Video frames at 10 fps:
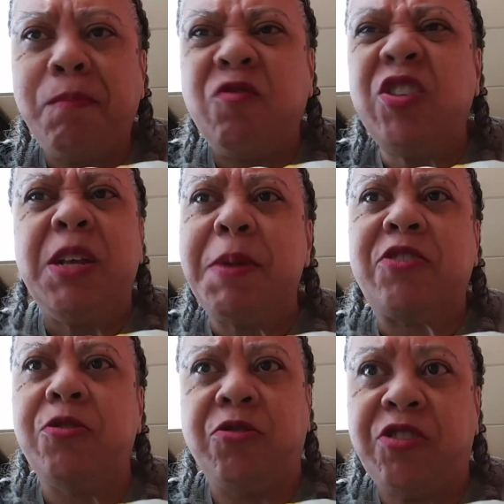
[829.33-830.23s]
Really
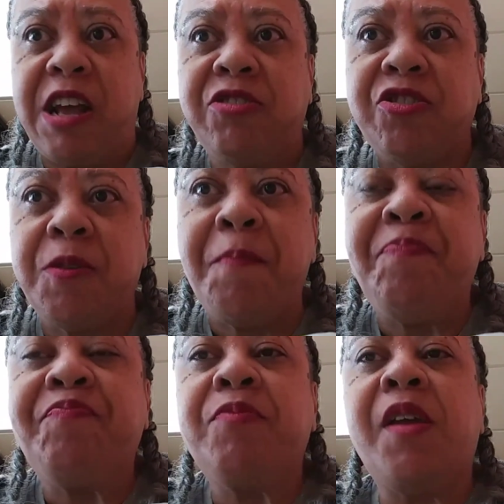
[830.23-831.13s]
makes no sense
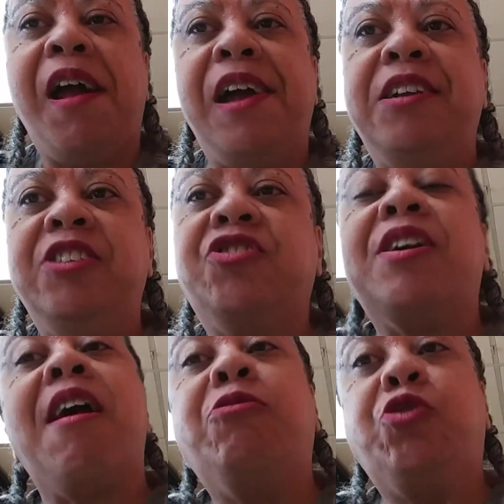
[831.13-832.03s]
and is
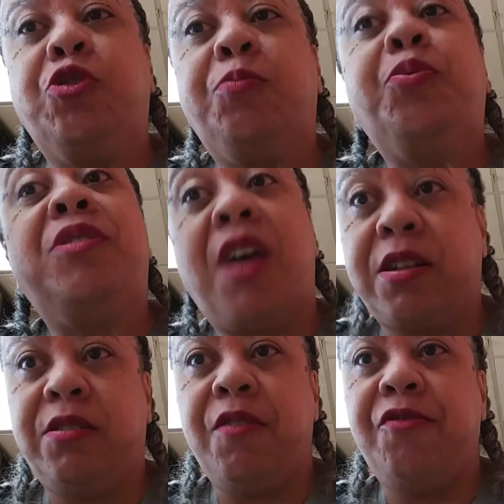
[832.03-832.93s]

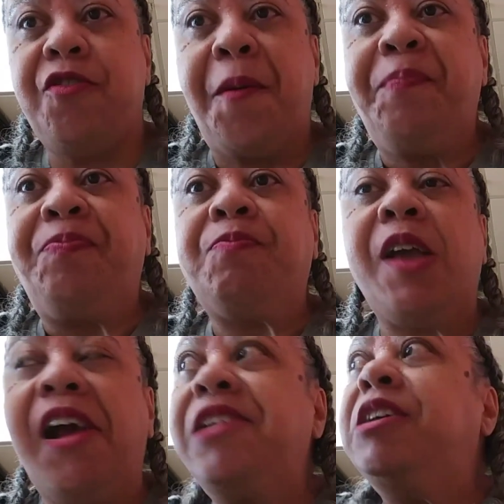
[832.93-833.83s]
counterproductive.
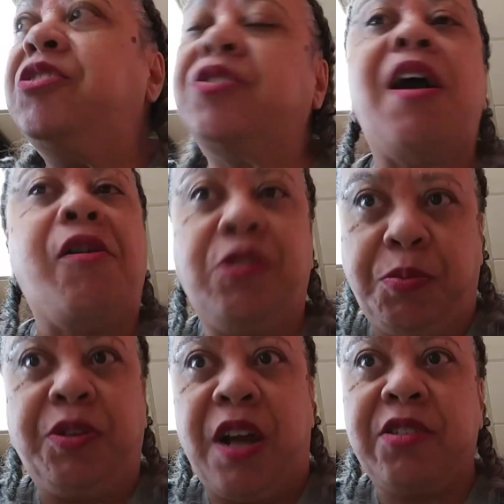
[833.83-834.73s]
It is
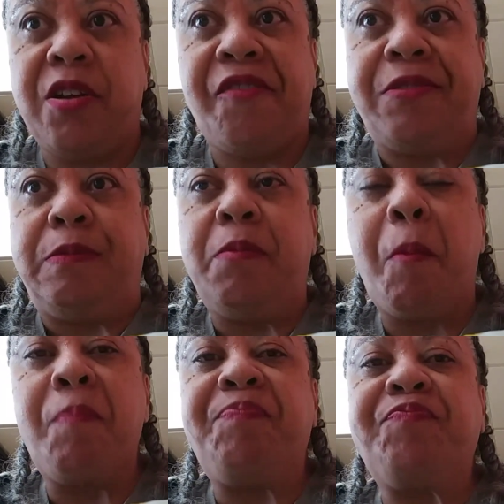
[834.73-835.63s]
counterproductive.
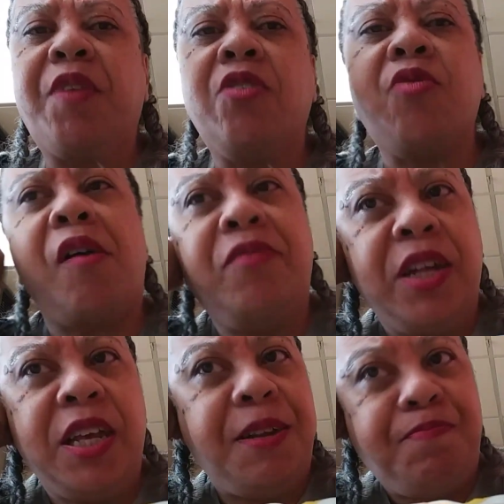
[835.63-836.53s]
So I
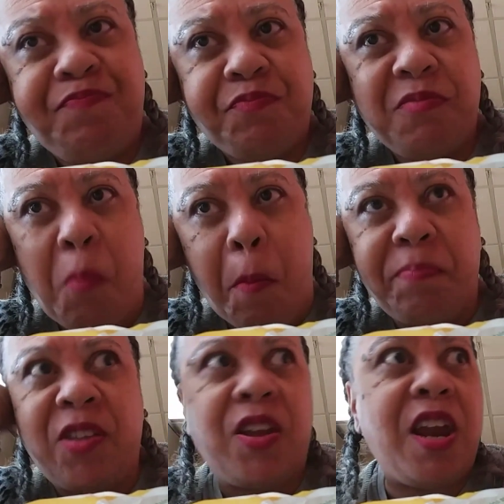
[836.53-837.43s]
really,
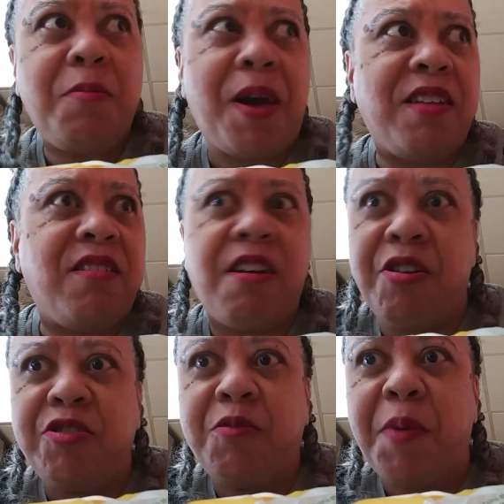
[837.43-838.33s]
not that anybody
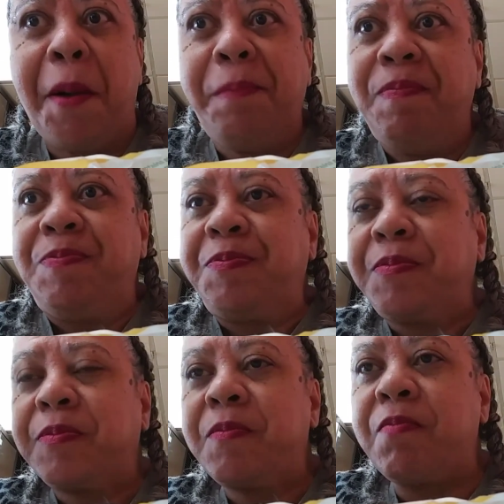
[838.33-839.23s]
cares, but
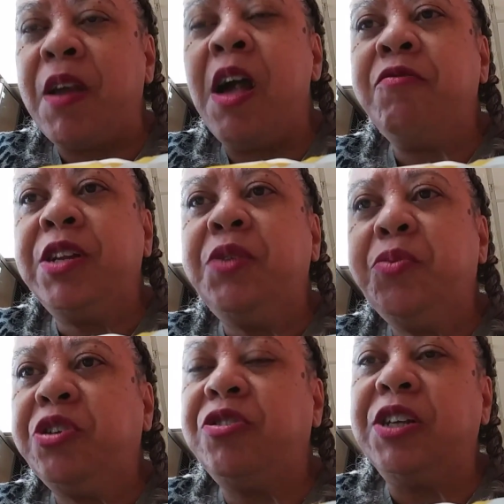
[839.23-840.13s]
I really
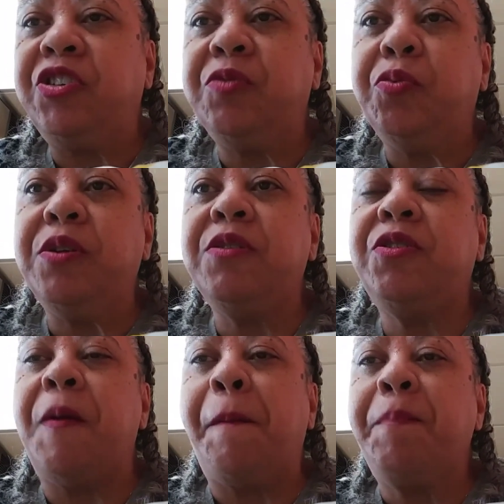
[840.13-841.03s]
wish that she
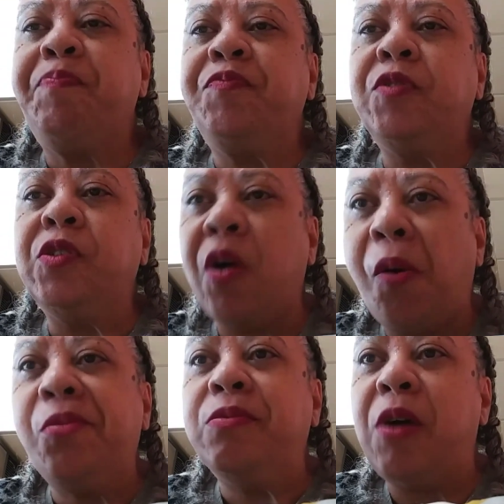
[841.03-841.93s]
wouldn't
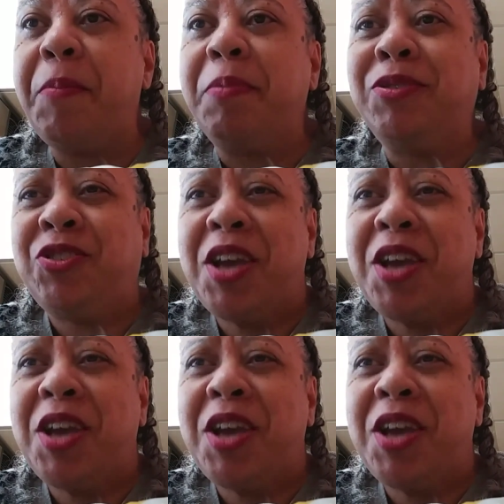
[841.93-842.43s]
go on people's